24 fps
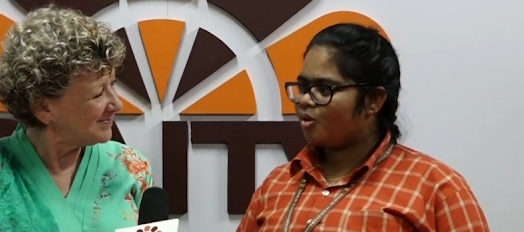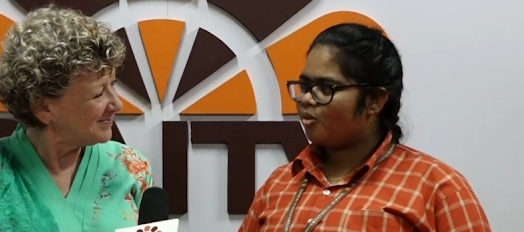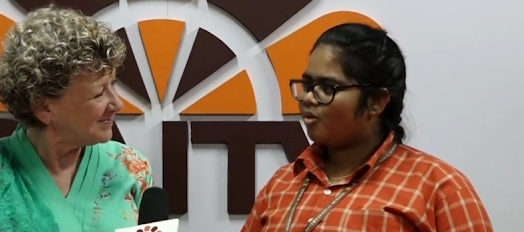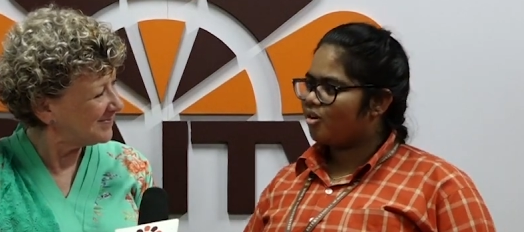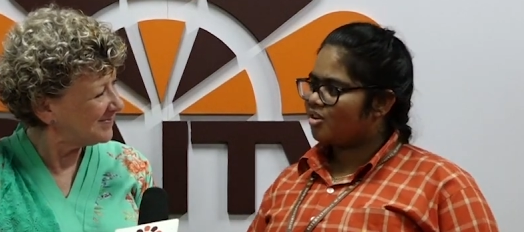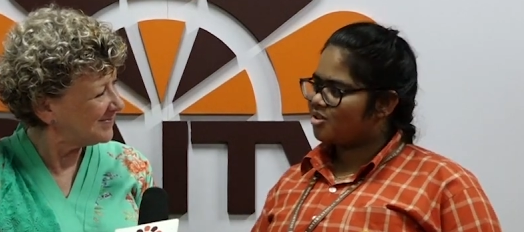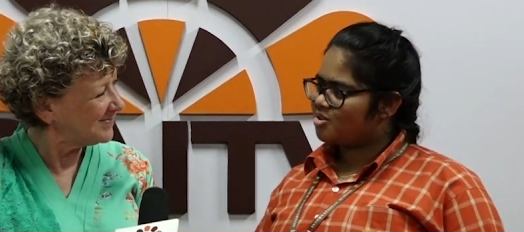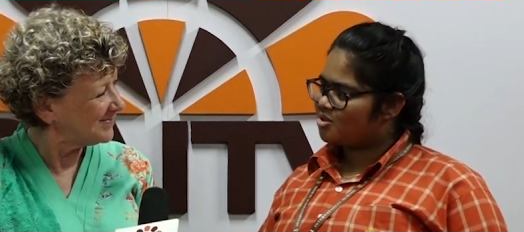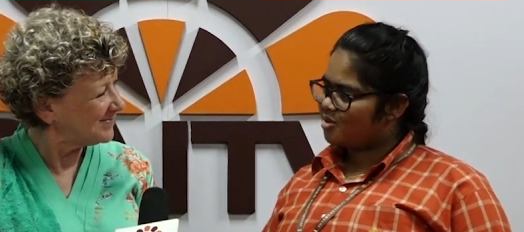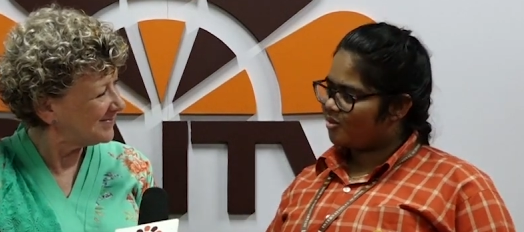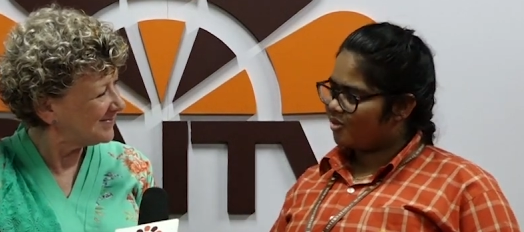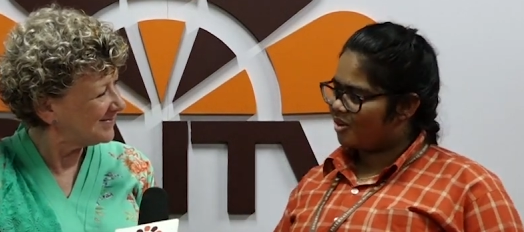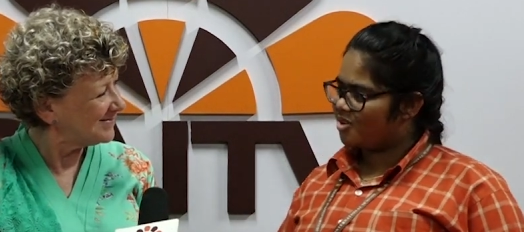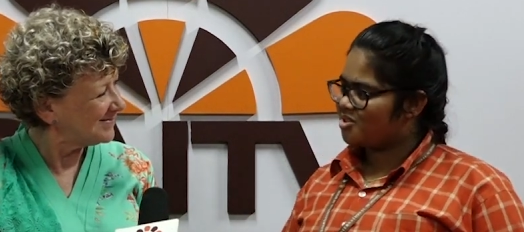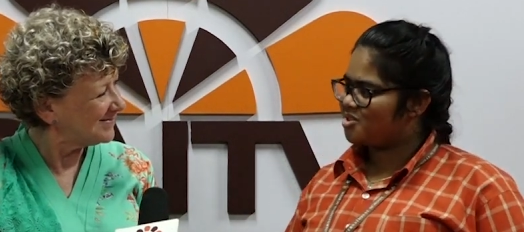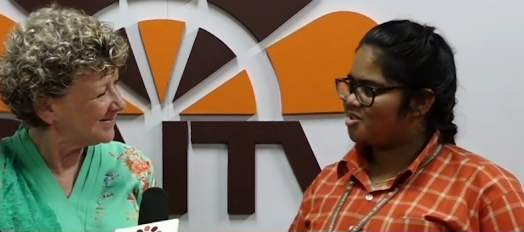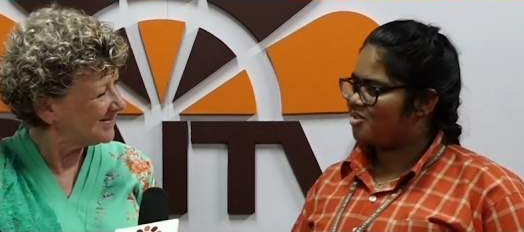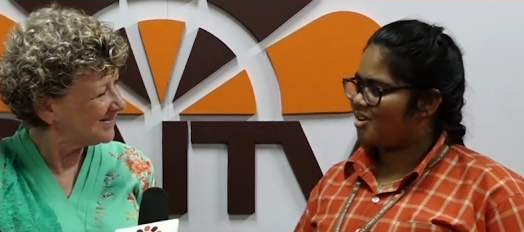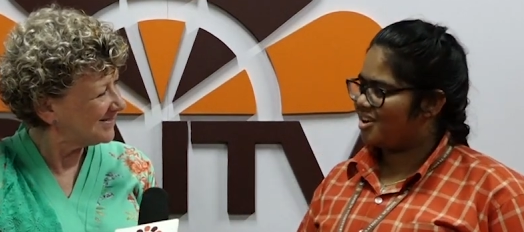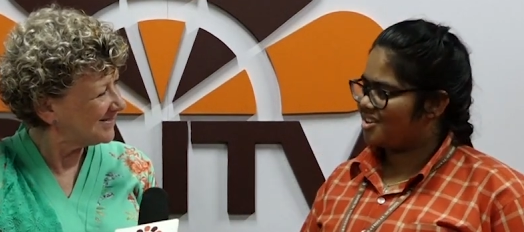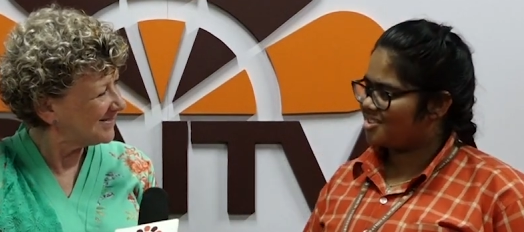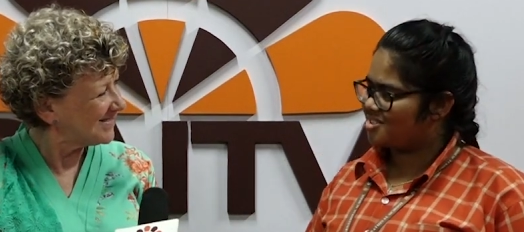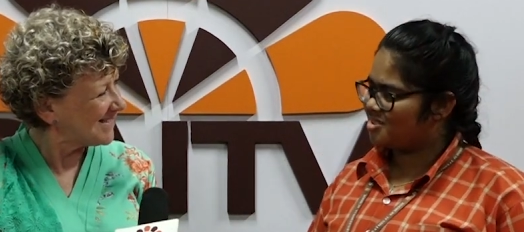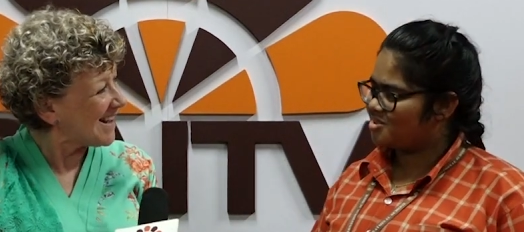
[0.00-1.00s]
Speaker 1: who also wants to
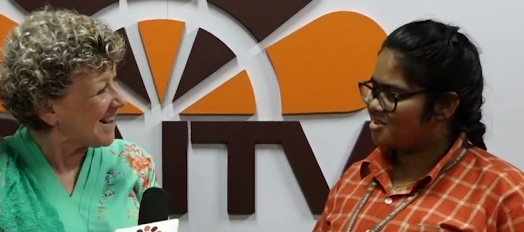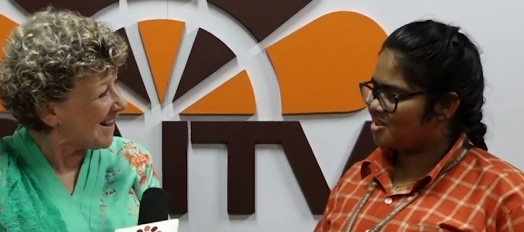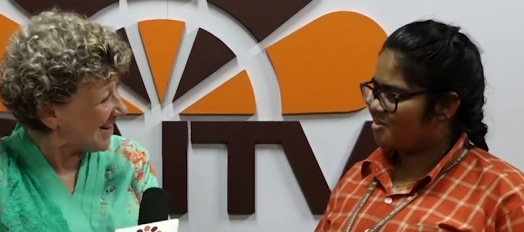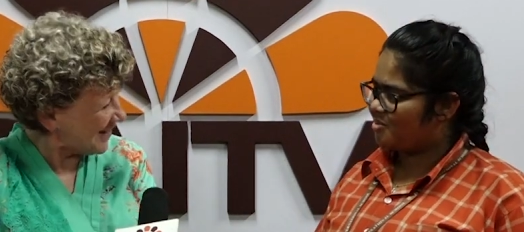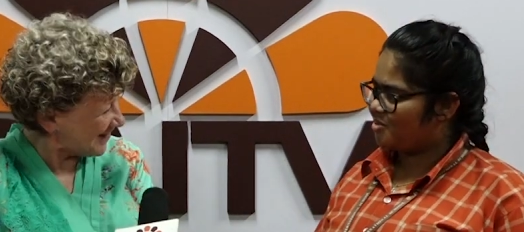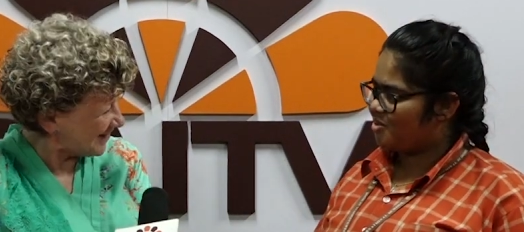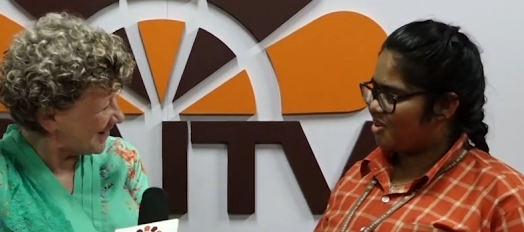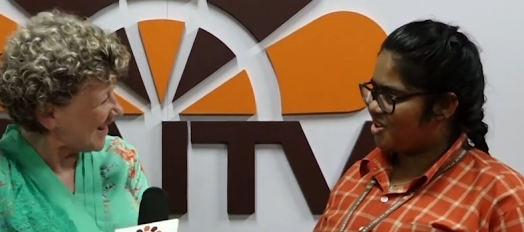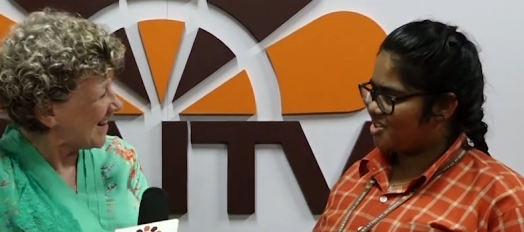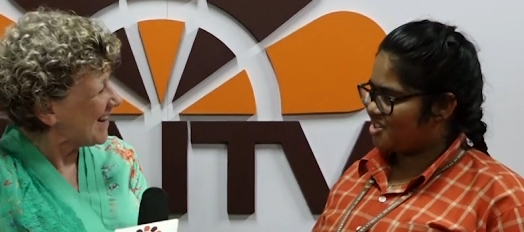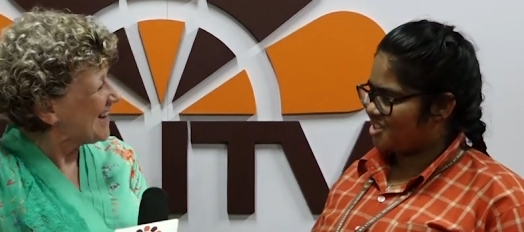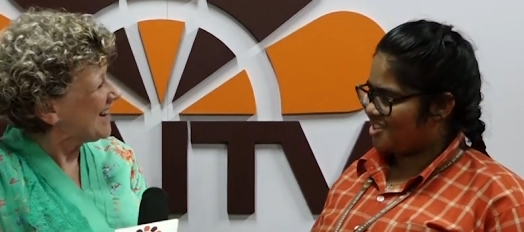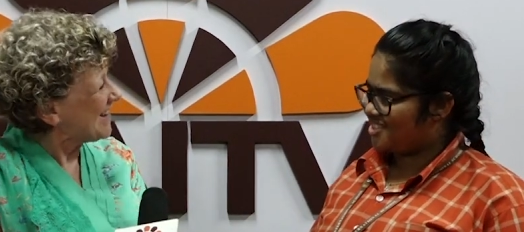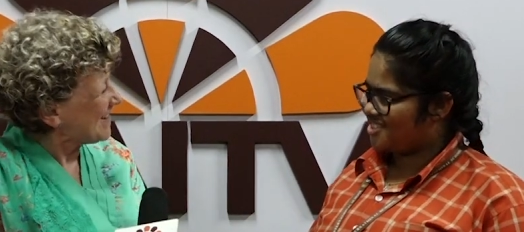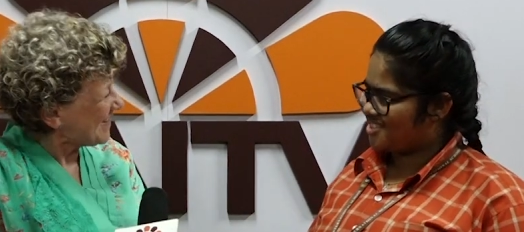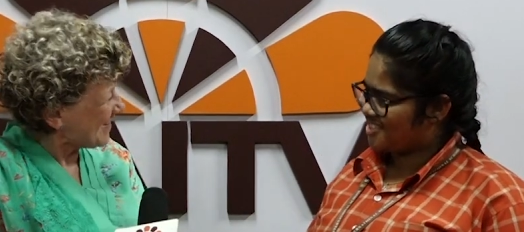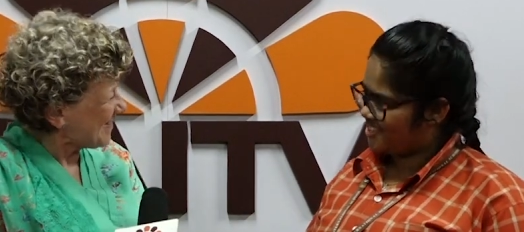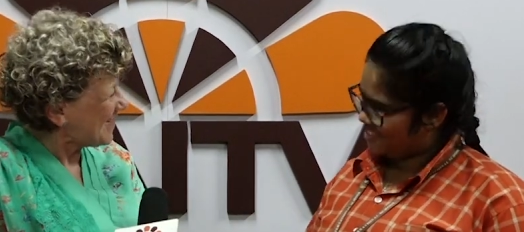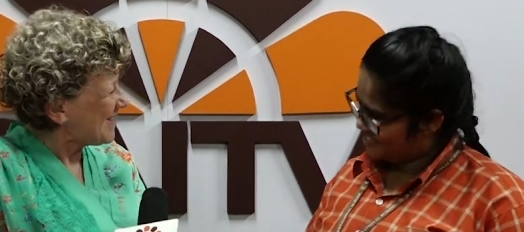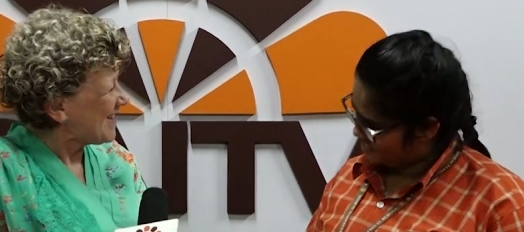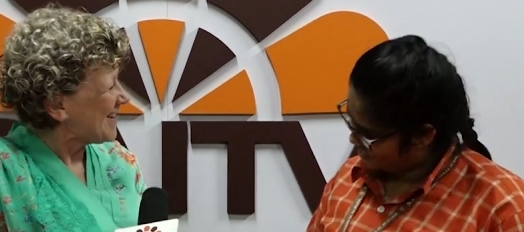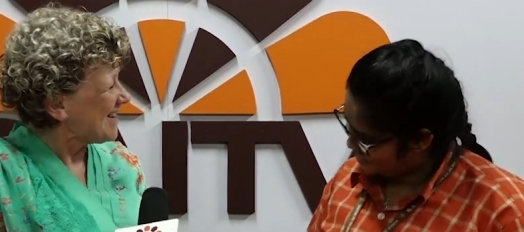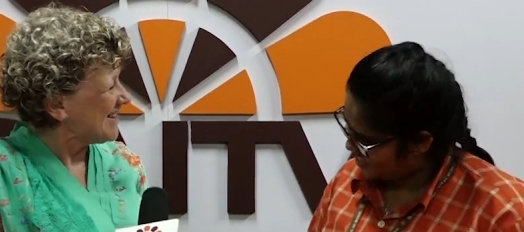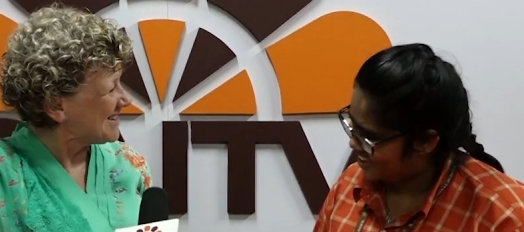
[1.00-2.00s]
ask you some okay, questions. Okay, all
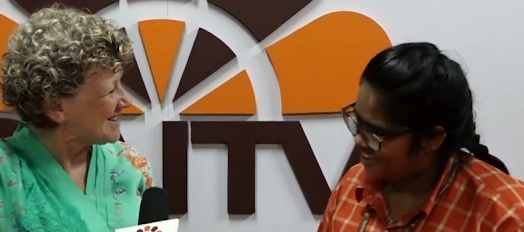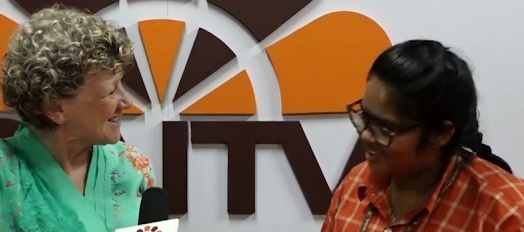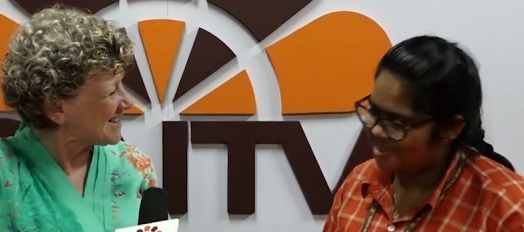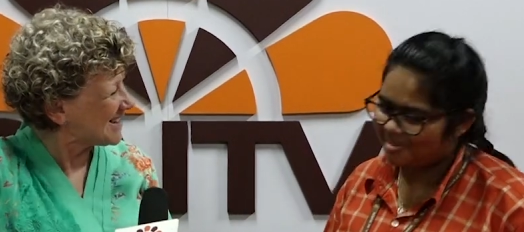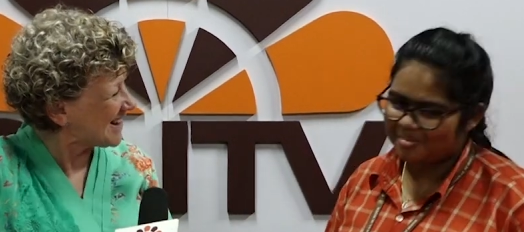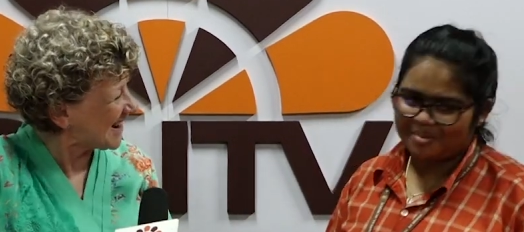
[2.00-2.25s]
right. Thank